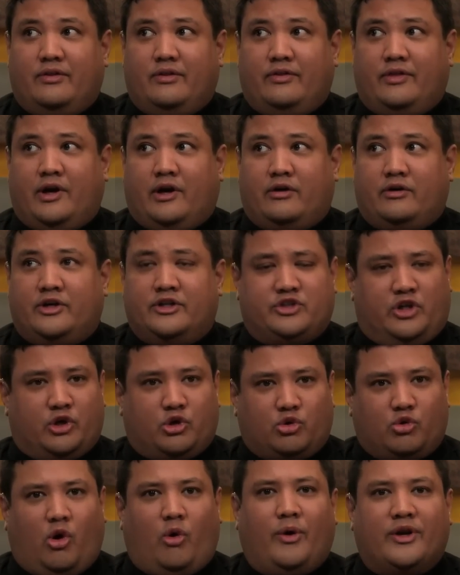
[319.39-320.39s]
There is a
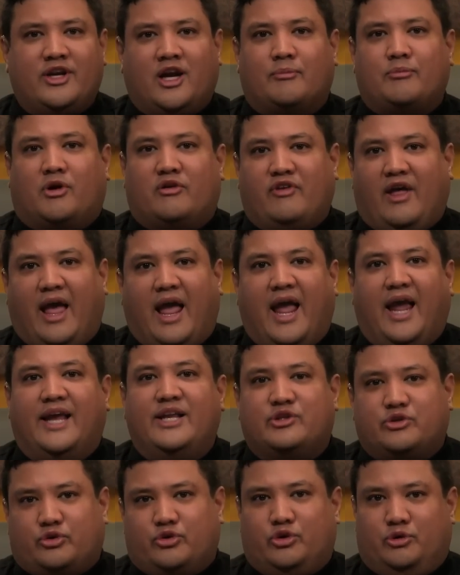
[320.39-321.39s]
growing number of
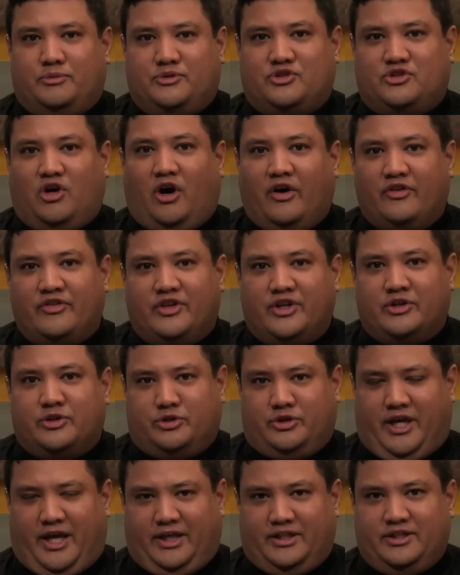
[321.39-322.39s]
hate groups on the
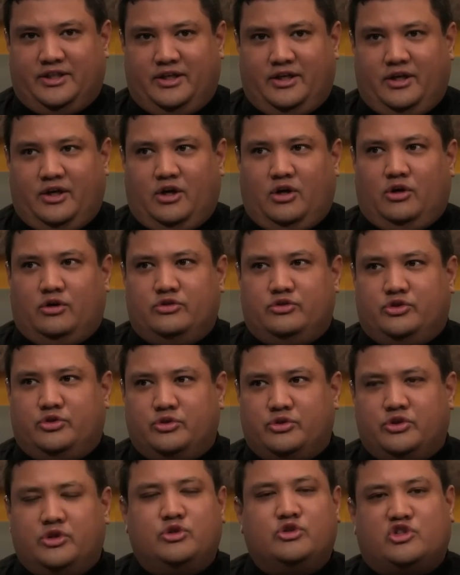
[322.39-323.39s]
internet. Do
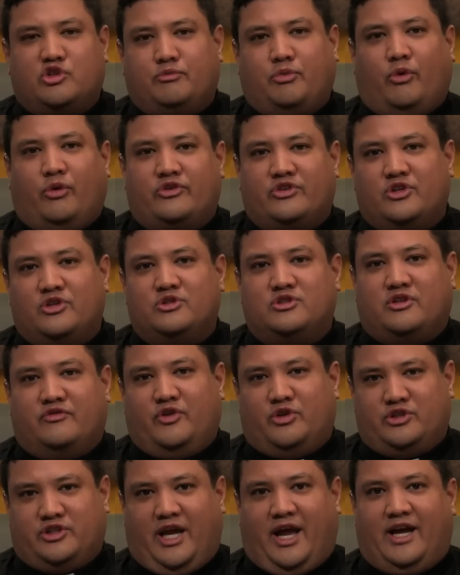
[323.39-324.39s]
you support the use of
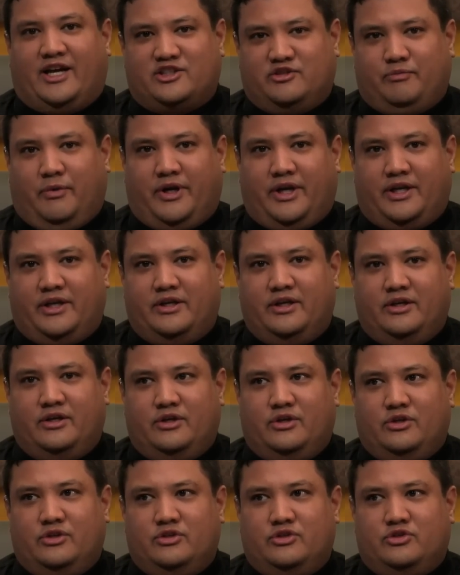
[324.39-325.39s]
your tax money
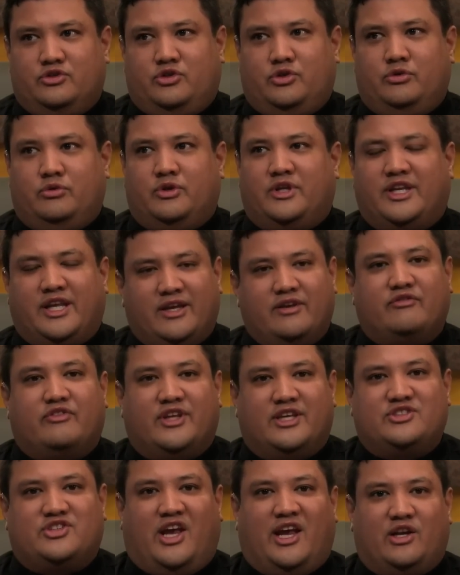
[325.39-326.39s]
to give
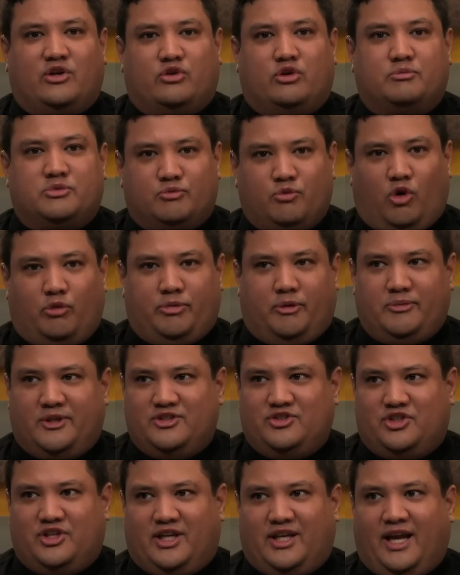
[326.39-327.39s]
these hate groups more
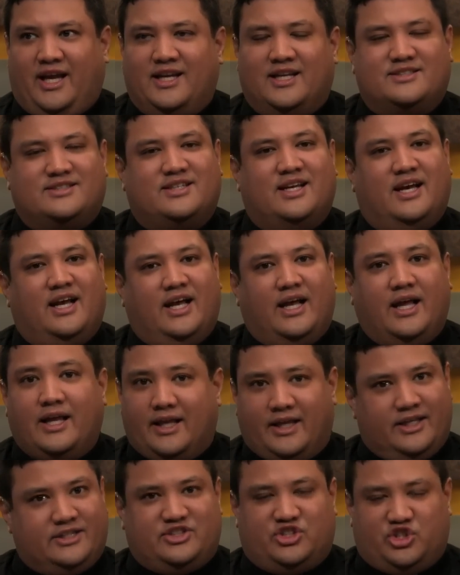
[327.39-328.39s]
publicity? And it's
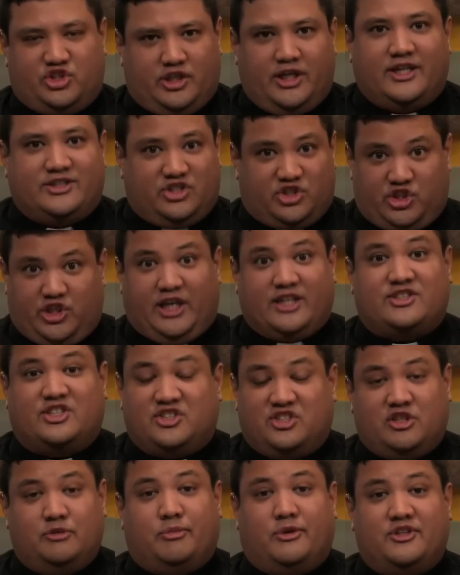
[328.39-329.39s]
it's it's just
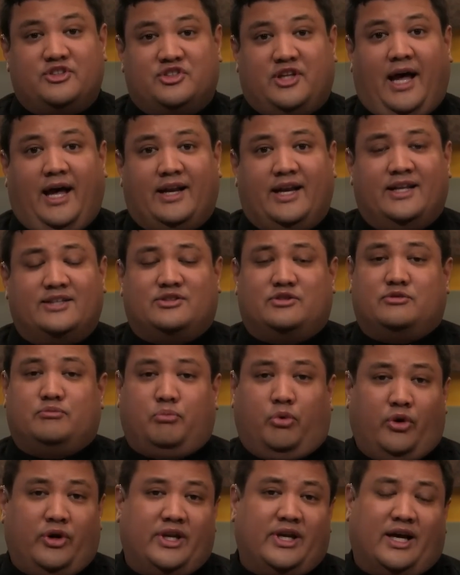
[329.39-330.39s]
as simple as that. It's
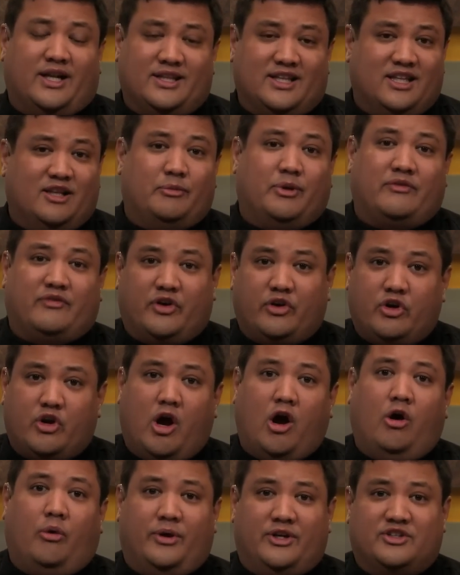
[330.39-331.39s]
putting a little bit of a
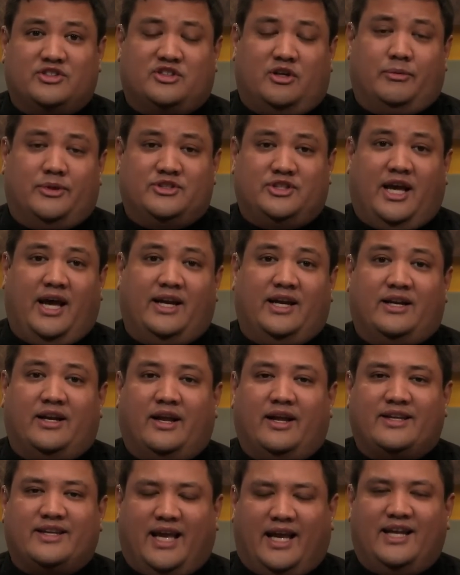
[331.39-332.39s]
no into someone's head and,
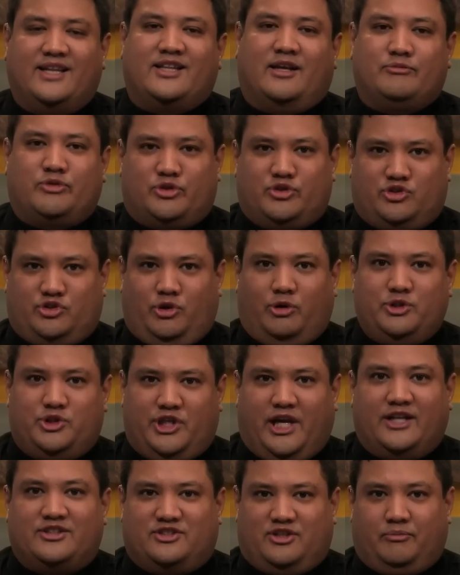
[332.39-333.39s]
and getting them to
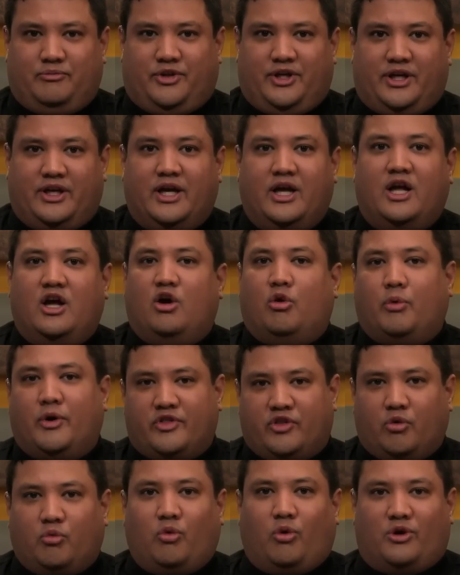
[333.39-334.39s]
associate something
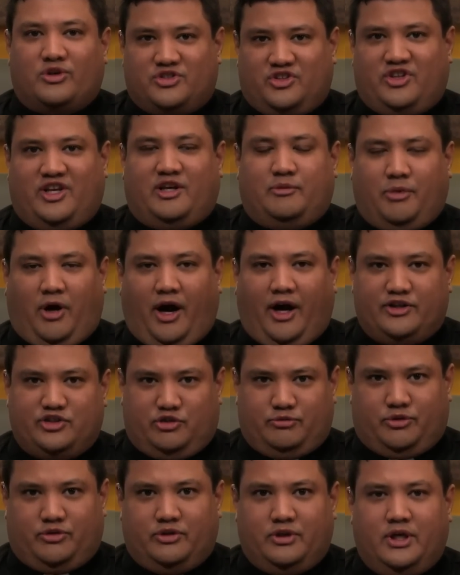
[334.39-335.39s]
with the worst thing
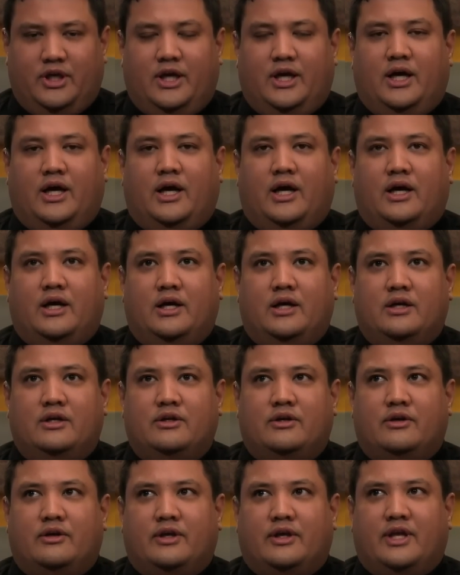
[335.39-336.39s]
possible.
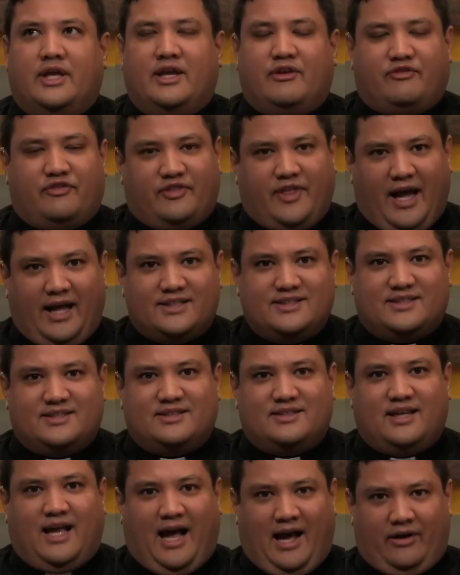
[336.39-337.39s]
If
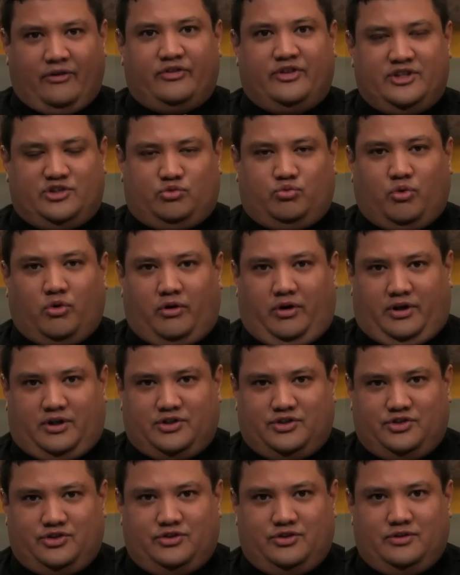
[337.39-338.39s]
that's how this
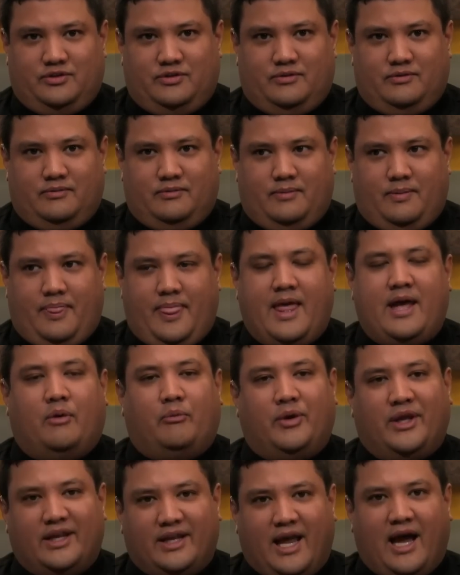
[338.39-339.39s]
works, and
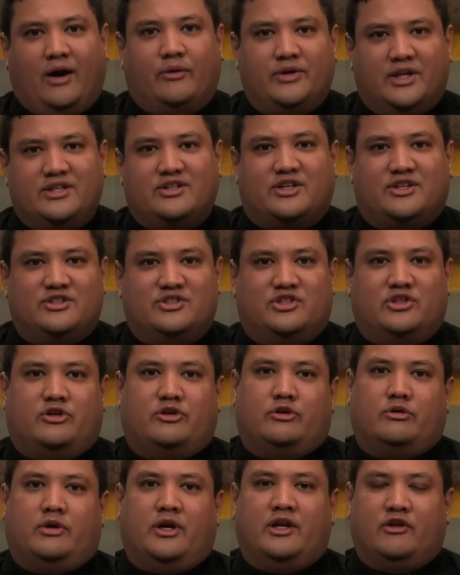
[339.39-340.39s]
we now need to
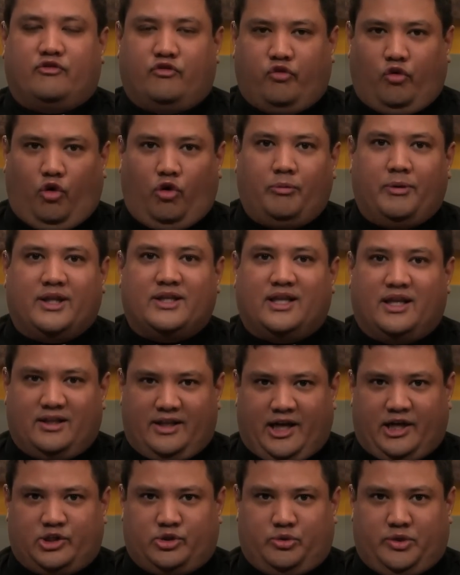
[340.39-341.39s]
consider informing the
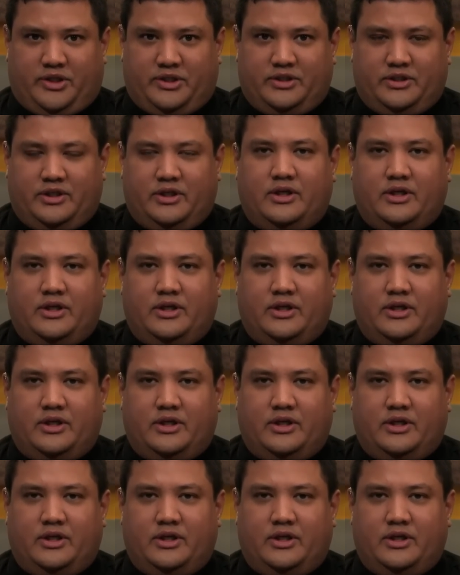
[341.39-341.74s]
electorate,